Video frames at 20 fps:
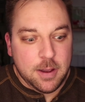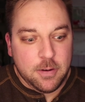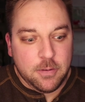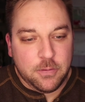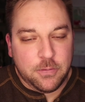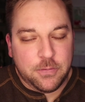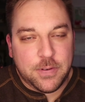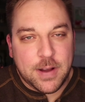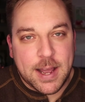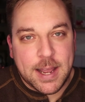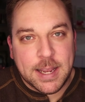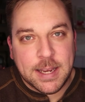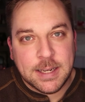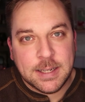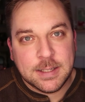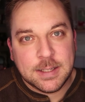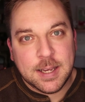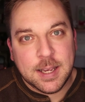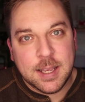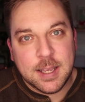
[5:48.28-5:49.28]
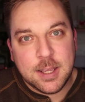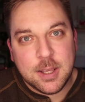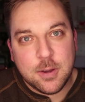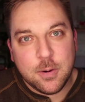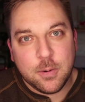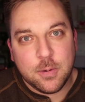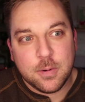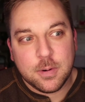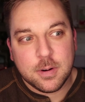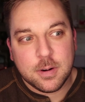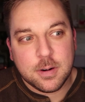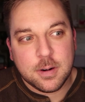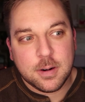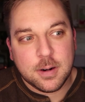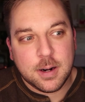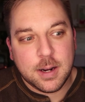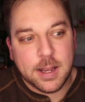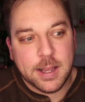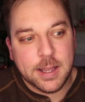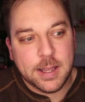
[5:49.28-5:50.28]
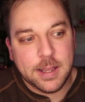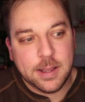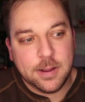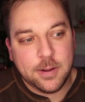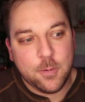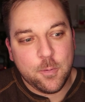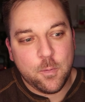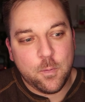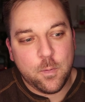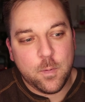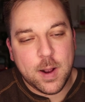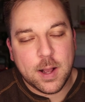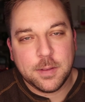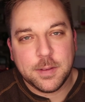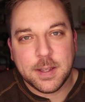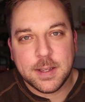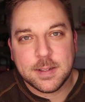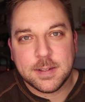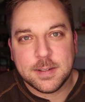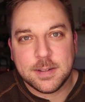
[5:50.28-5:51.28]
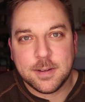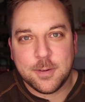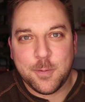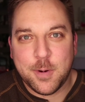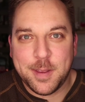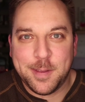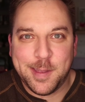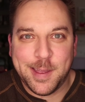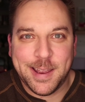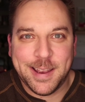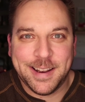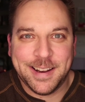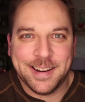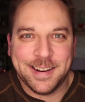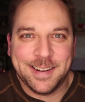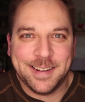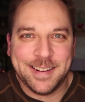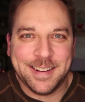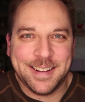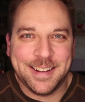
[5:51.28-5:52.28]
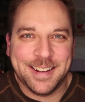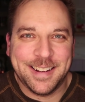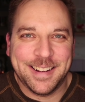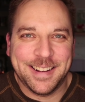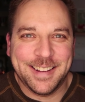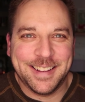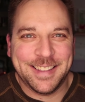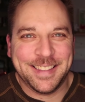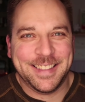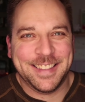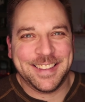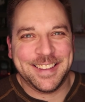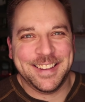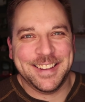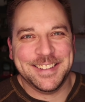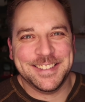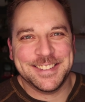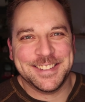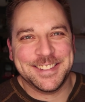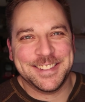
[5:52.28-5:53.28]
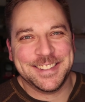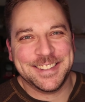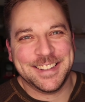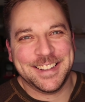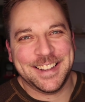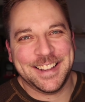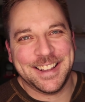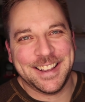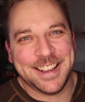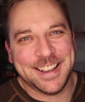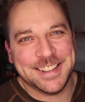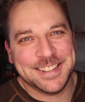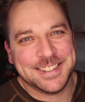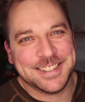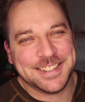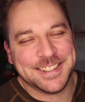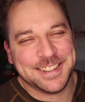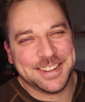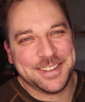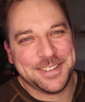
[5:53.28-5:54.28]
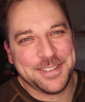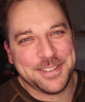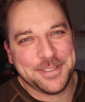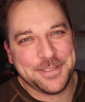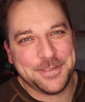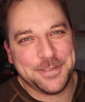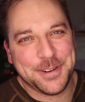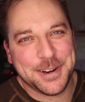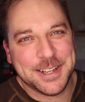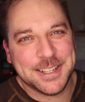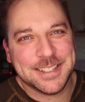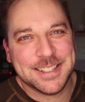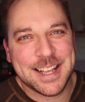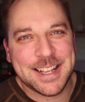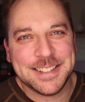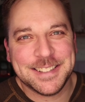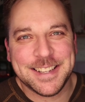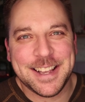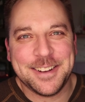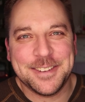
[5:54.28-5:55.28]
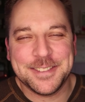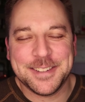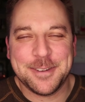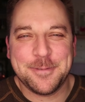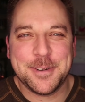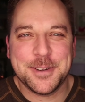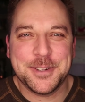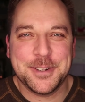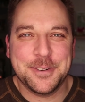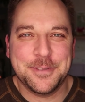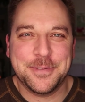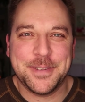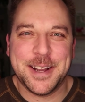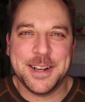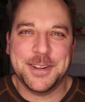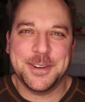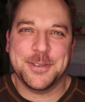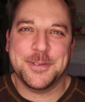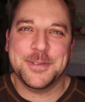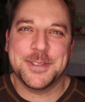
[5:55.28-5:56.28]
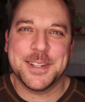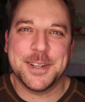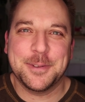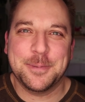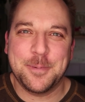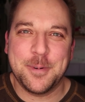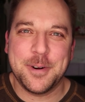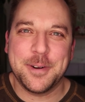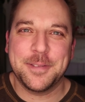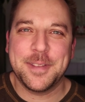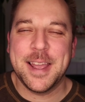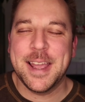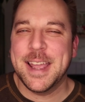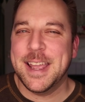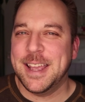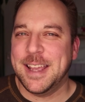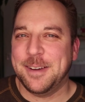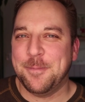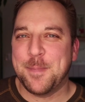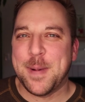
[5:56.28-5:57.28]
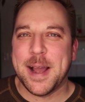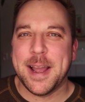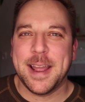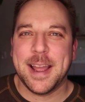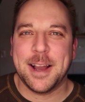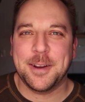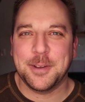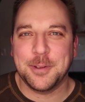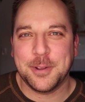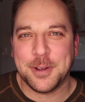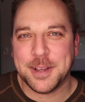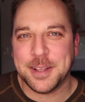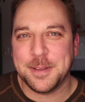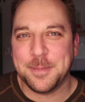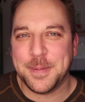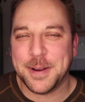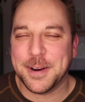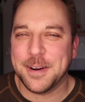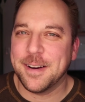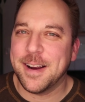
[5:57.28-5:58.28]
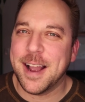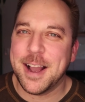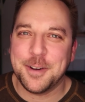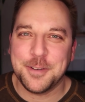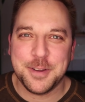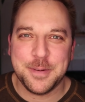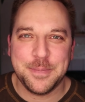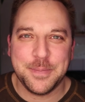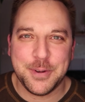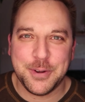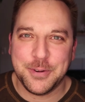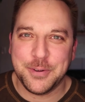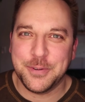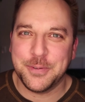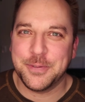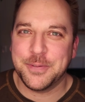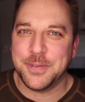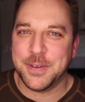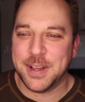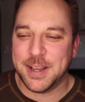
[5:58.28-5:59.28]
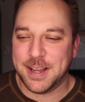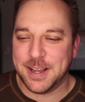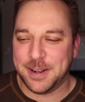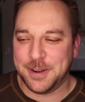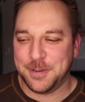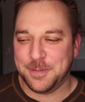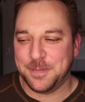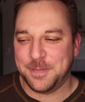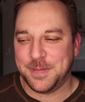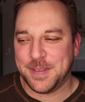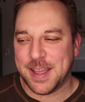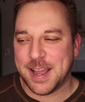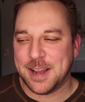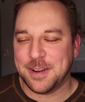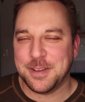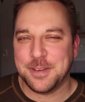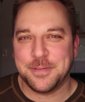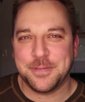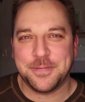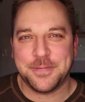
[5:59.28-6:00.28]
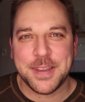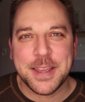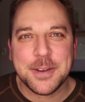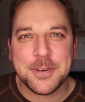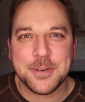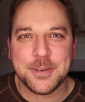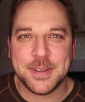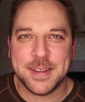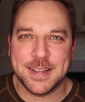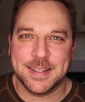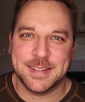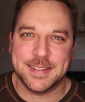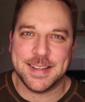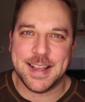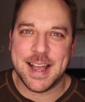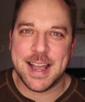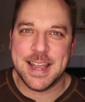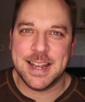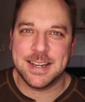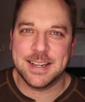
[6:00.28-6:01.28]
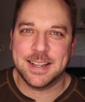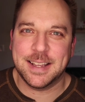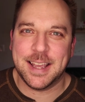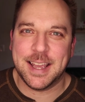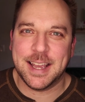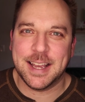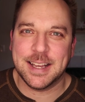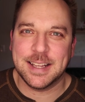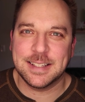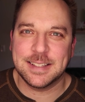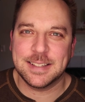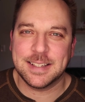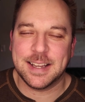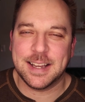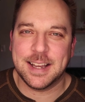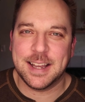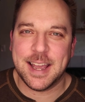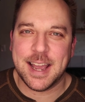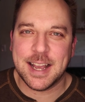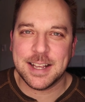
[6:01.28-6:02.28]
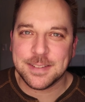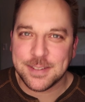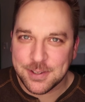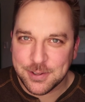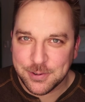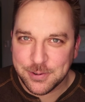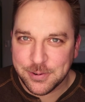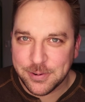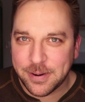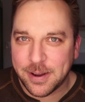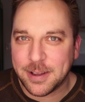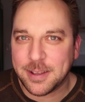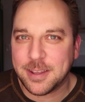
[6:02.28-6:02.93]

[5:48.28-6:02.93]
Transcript: find your wellness within. As funny as that sounds, I want you to find your own self-worth by how you look in the mirror, how you move, how you feel inside. And as you